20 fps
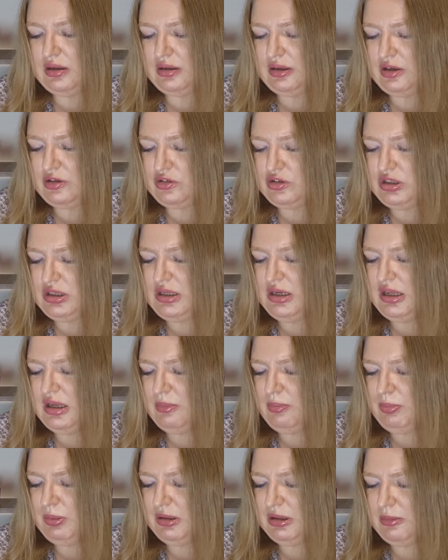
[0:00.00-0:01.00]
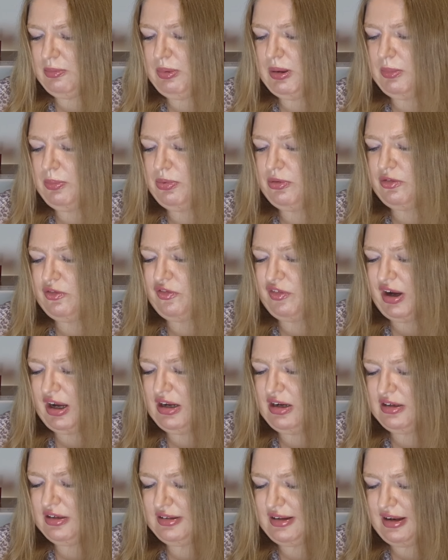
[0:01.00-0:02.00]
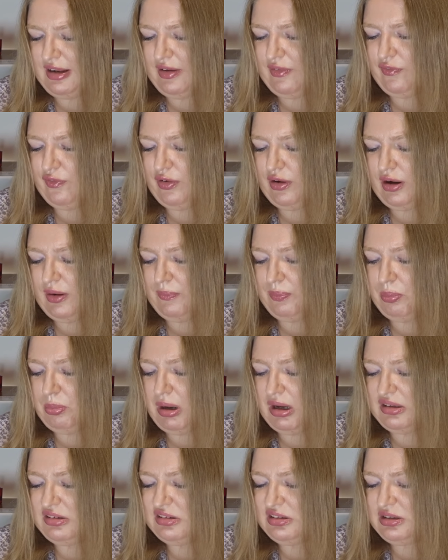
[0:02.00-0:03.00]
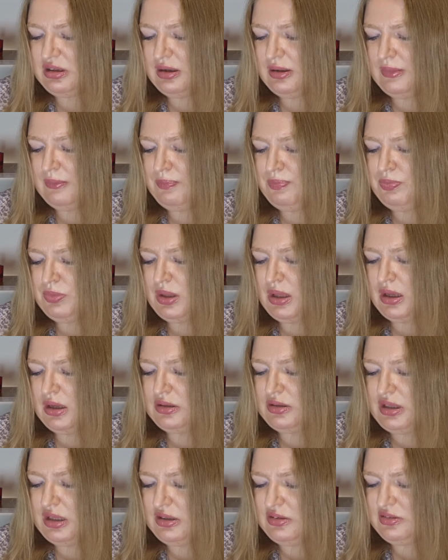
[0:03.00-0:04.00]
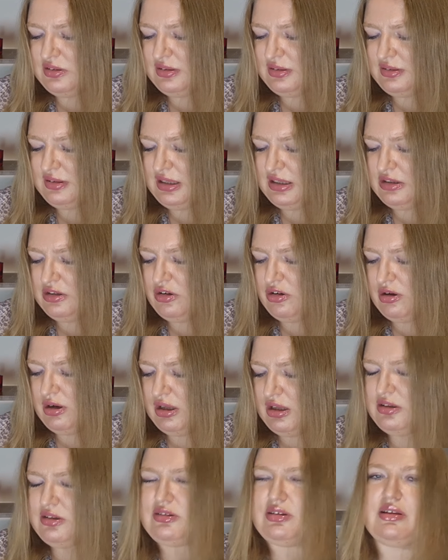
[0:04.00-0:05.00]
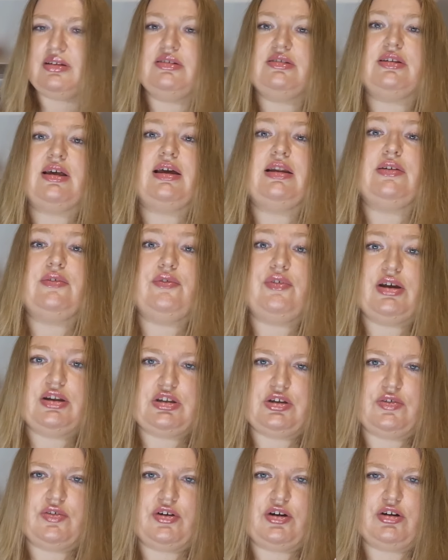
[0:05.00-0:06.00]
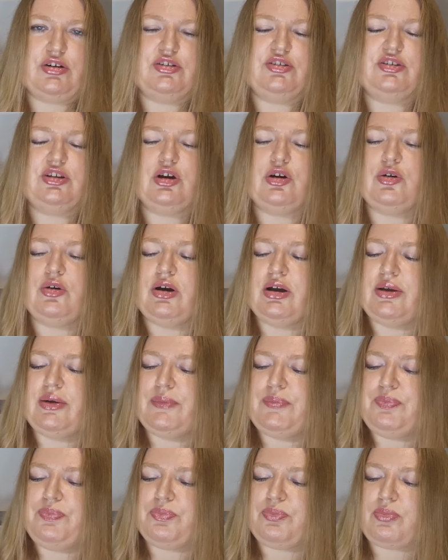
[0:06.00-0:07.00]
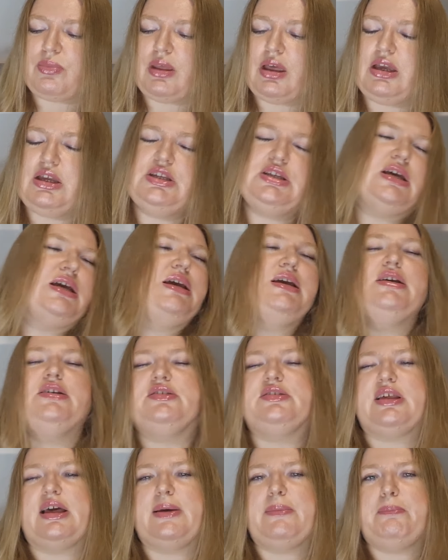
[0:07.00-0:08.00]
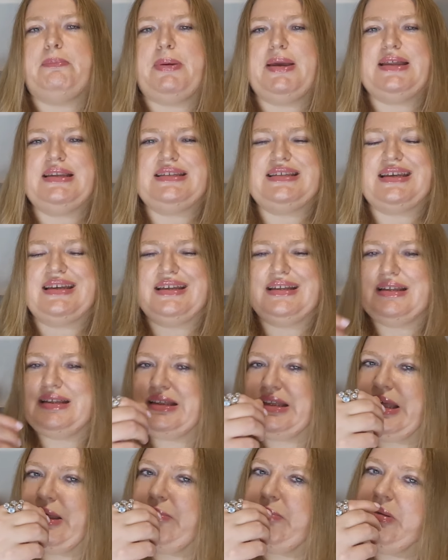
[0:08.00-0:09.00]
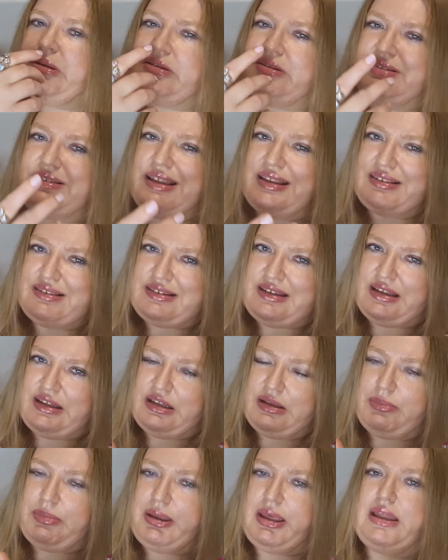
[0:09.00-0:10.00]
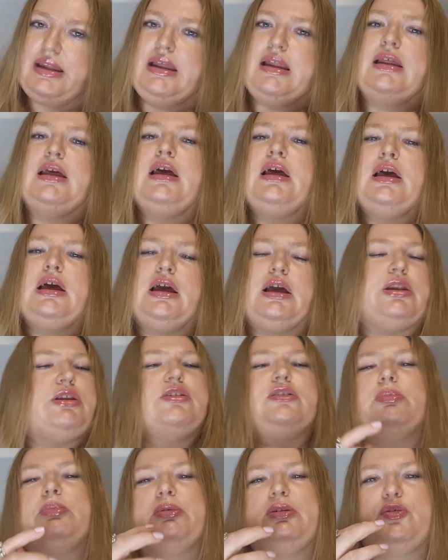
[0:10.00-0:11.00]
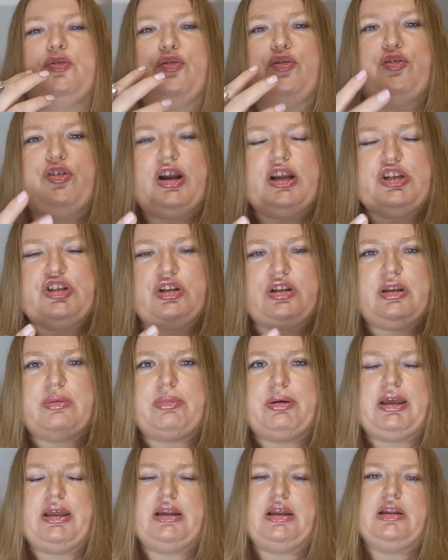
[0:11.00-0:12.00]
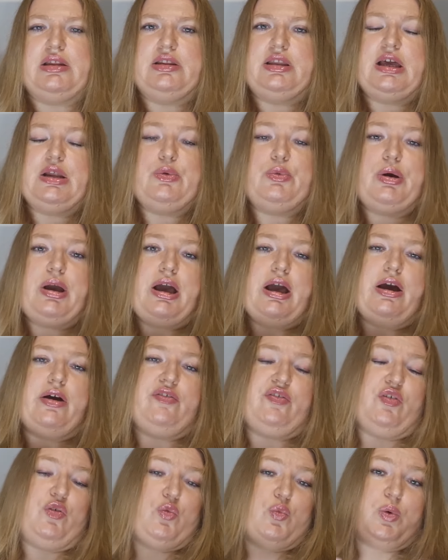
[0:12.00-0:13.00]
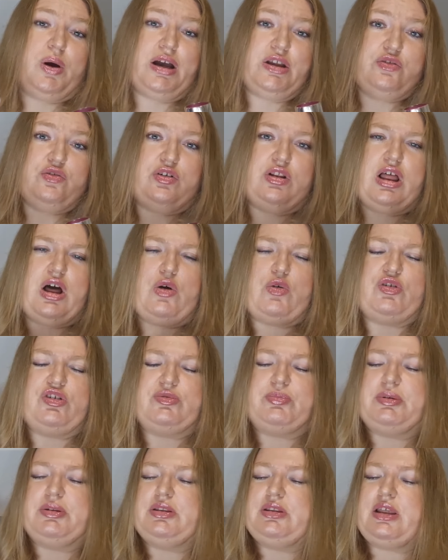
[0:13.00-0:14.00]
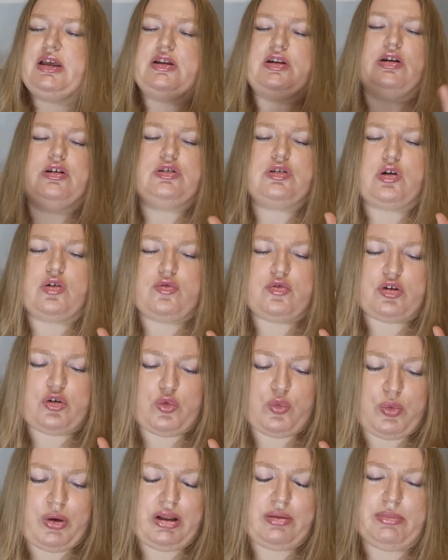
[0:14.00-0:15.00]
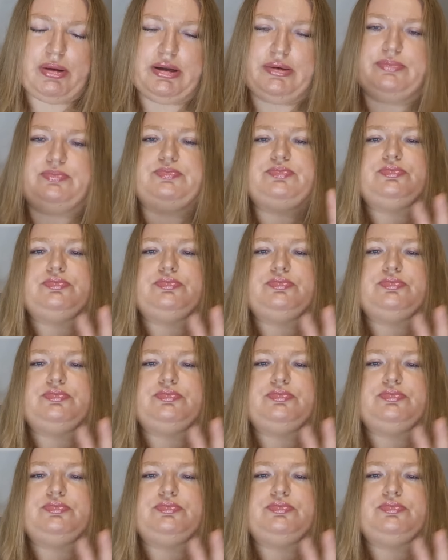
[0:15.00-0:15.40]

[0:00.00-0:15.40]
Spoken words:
gardenia, pink pepper, violet leaf, musk, Texas cedar, incense, and vetiver. So it is a bit zesty in the beginning. It is a bit fresh in the beginning. Then we have white flowers, but they're not overwhelming.